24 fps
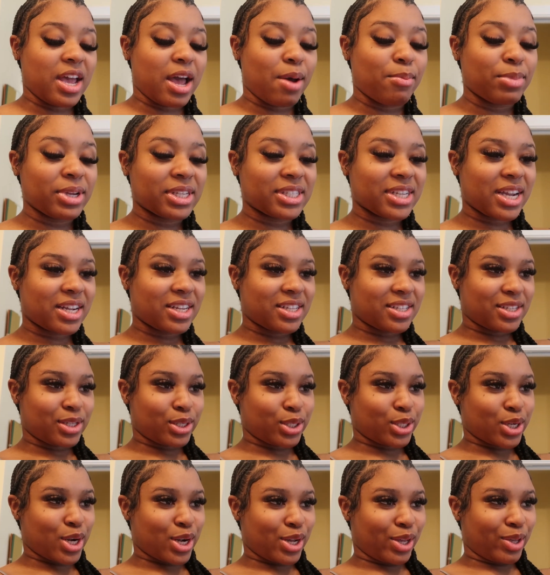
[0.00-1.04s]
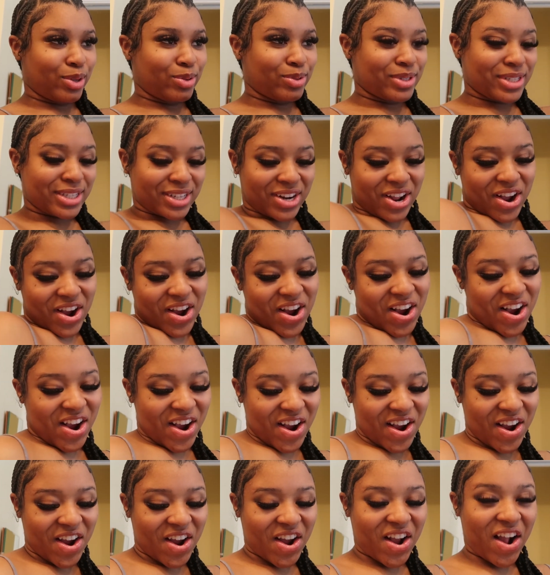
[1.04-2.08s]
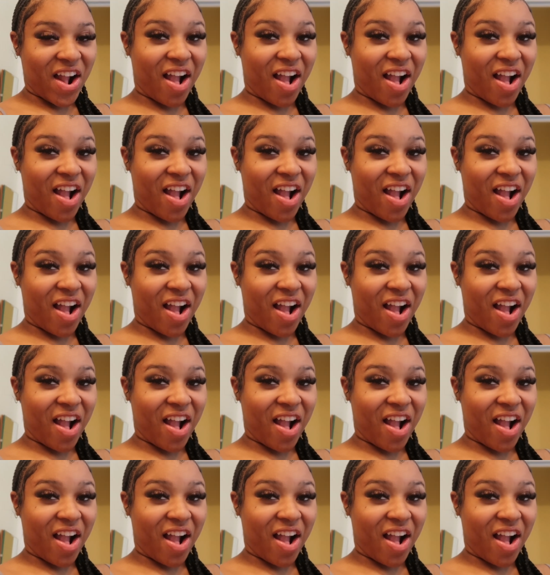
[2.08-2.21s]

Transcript: I'm excited to start using her.